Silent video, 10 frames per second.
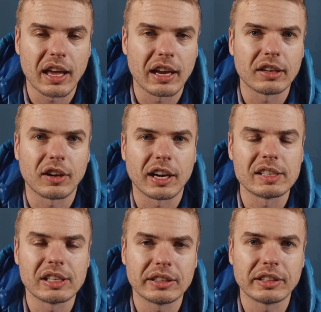and
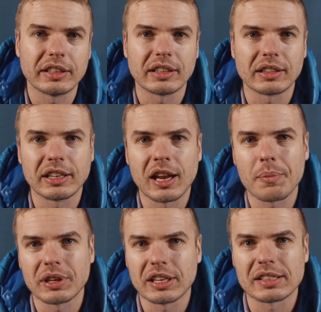ideally lean
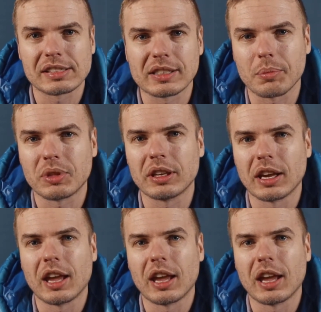up against something